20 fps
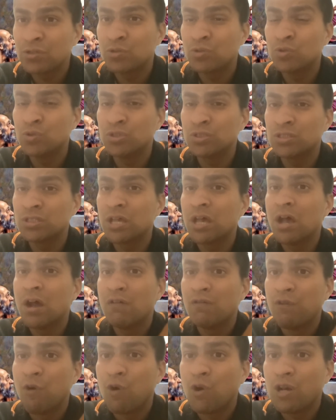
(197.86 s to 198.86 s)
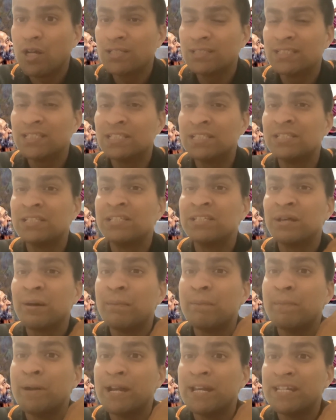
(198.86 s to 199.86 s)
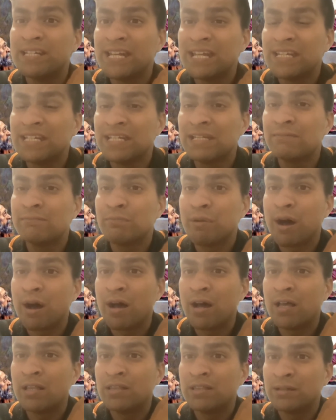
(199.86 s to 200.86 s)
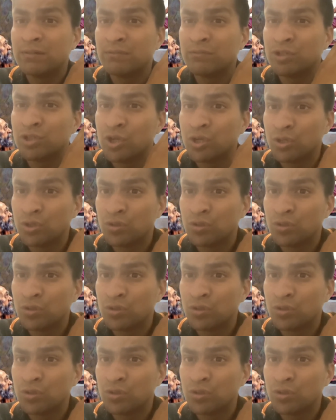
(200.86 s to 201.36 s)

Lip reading: whose focus is in the meditating in the